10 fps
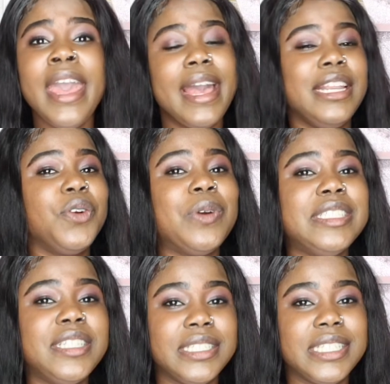any
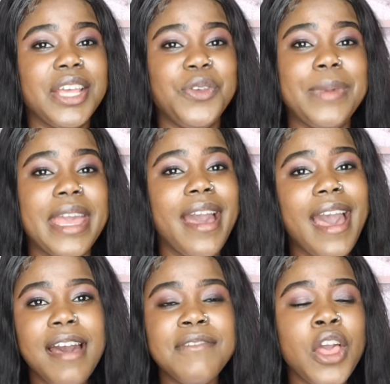questions that you may
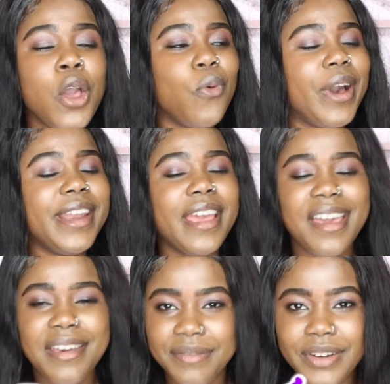have,
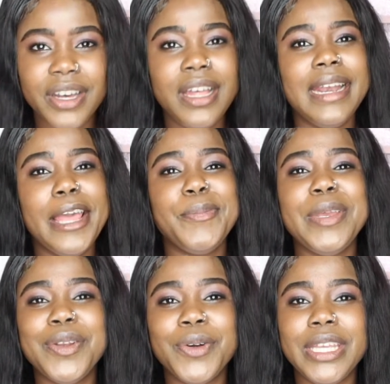whatever, let
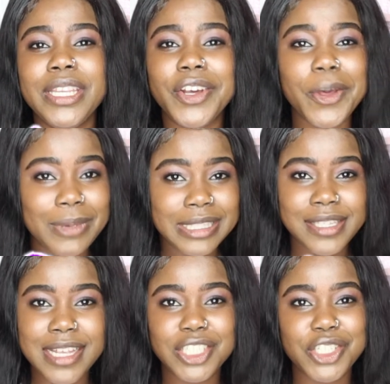me know in the comment
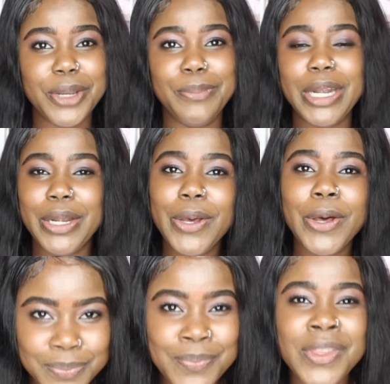section below.
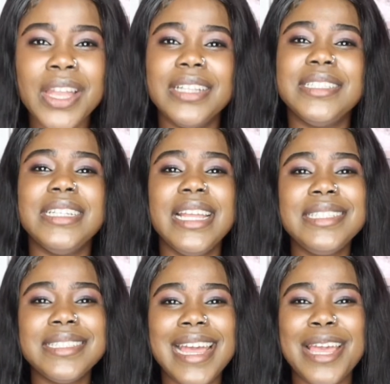Until
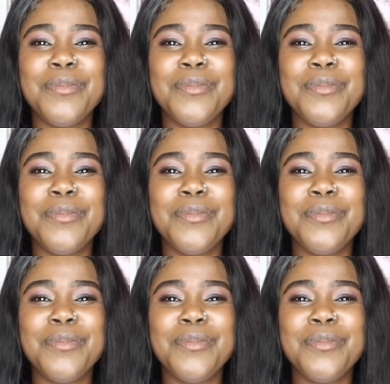next time,